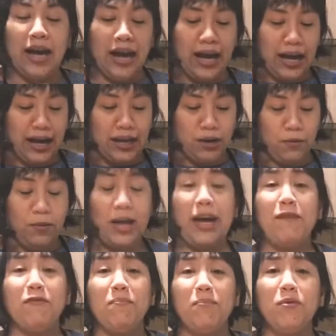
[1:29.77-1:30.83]
And we
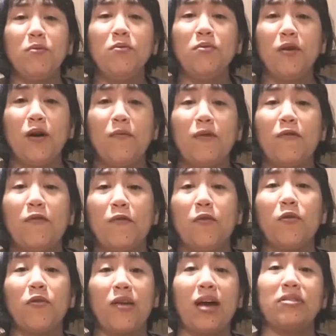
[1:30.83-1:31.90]
have in Peru over
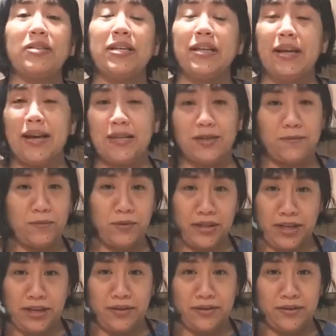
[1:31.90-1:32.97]
4,000 kinds of
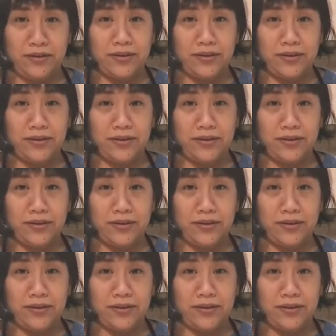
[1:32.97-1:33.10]
potato.